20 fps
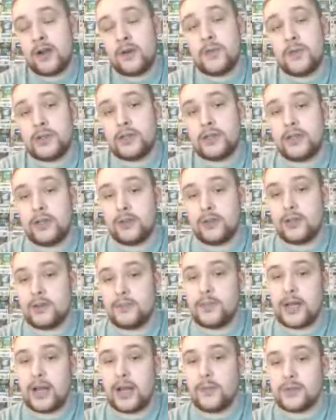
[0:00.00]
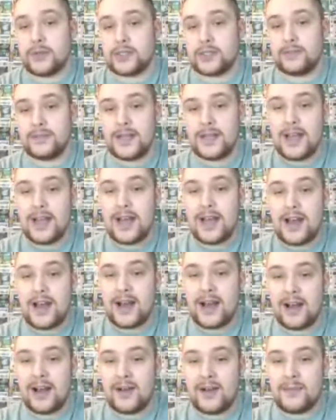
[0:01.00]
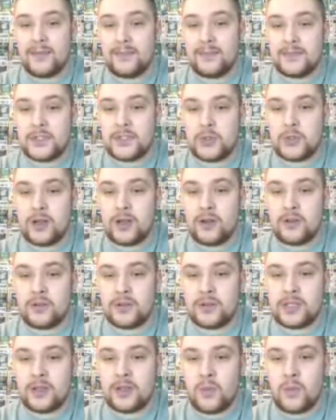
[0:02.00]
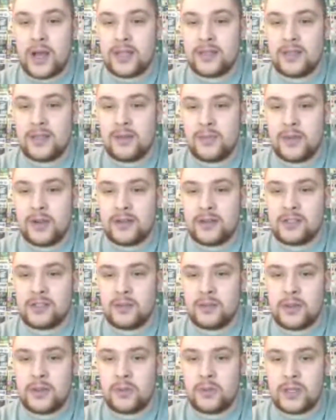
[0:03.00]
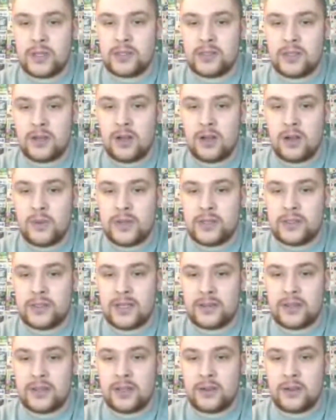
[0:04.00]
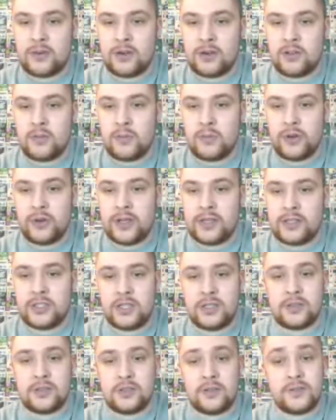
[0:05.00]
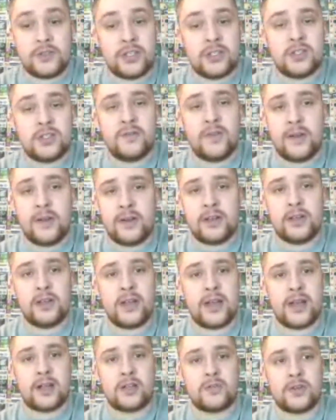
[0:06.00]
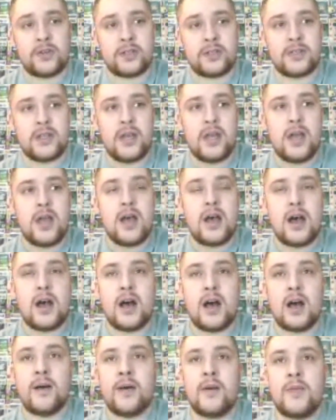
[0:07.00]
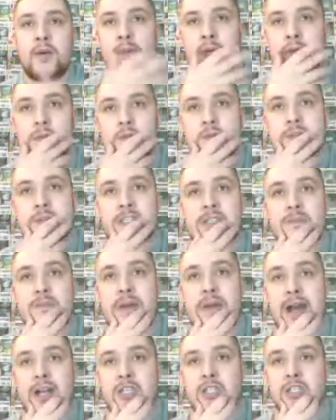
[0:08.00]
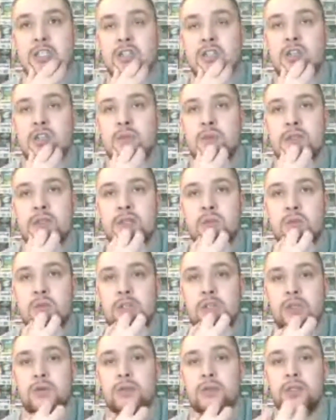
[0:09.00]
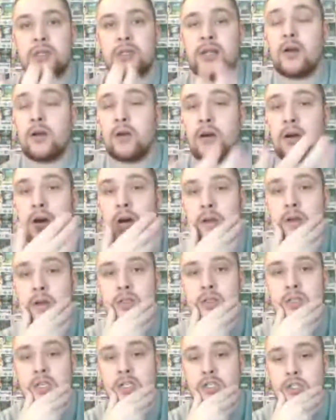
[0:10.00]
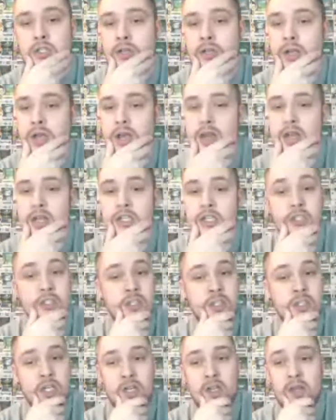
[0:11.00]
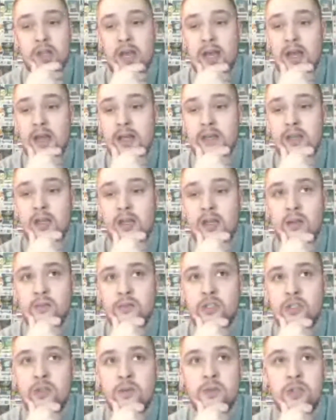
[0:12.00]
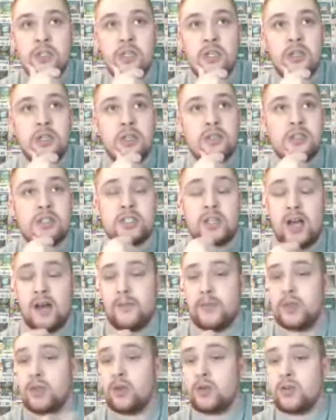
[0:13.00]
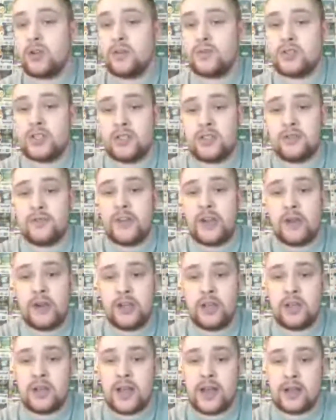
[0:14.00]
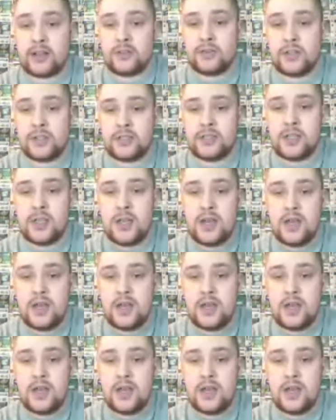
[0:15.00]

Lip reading: I was going to kill you, but I wasn't. Terrell said, why didn't Mary Elizabeth Winstead always get the critical praise she deserves? She's a very good actress. I remember the movie Smash she was in, where she was an alcoholic teacher. She was good in that. She was good in Scott Pilgrim. She's a very good actress.